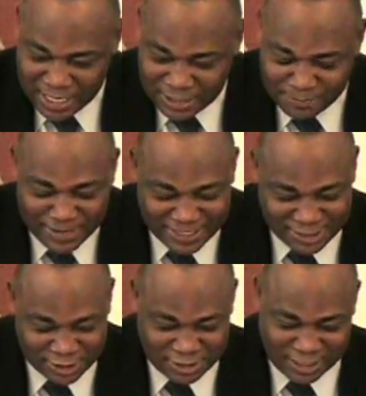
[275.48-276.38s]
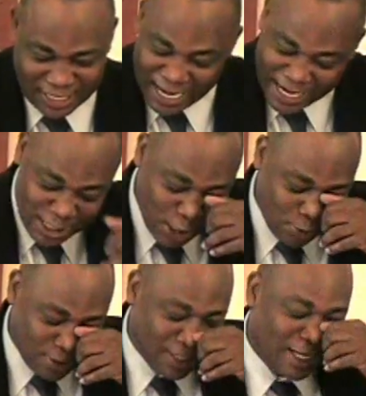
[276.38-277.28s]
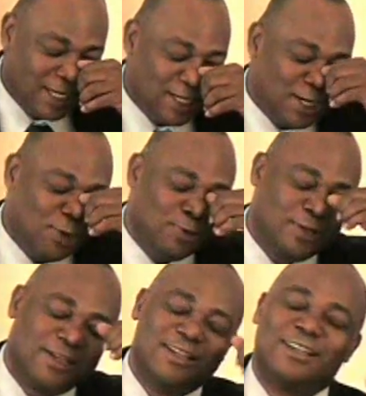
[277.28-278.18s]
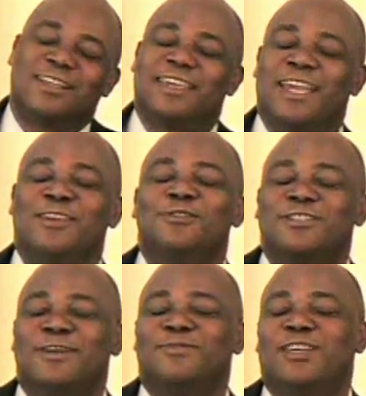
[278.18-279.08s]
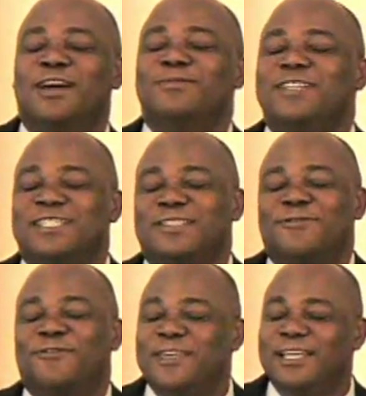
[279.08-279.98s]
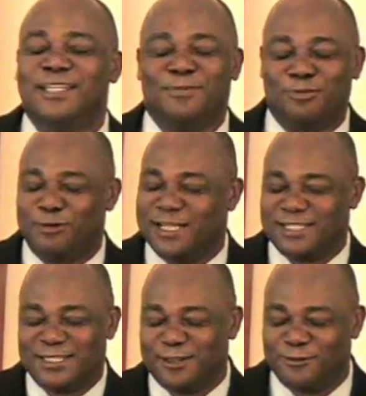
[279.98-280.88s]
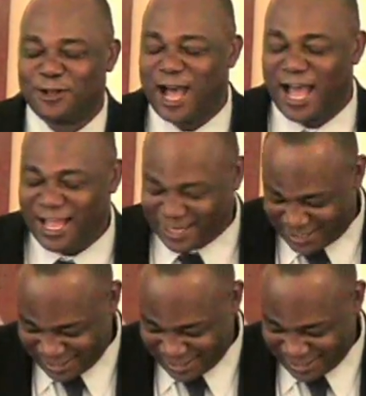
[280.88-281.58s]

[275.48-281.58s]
The message that I know, you know, can you sometimes just feel the presence of God?